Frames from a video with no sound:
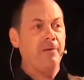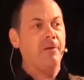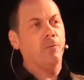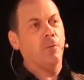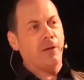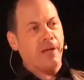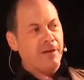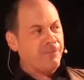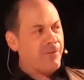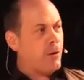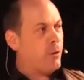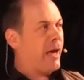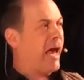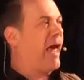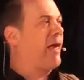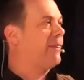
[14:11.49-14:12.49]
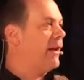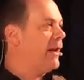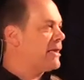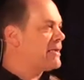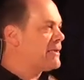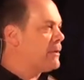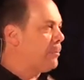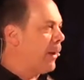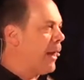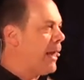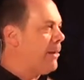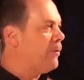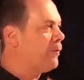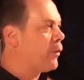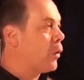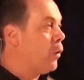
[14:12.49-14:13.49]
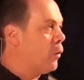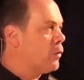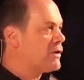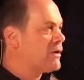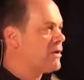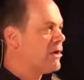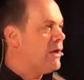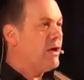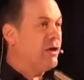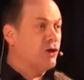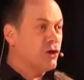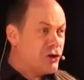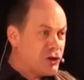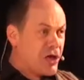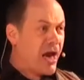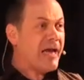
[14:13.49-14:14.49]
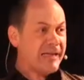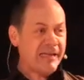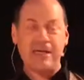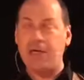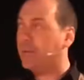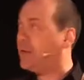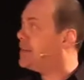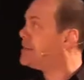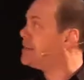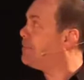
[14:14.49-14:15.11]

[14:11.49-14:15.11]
Well, they found Catholics to blame, of course and the Jesuits in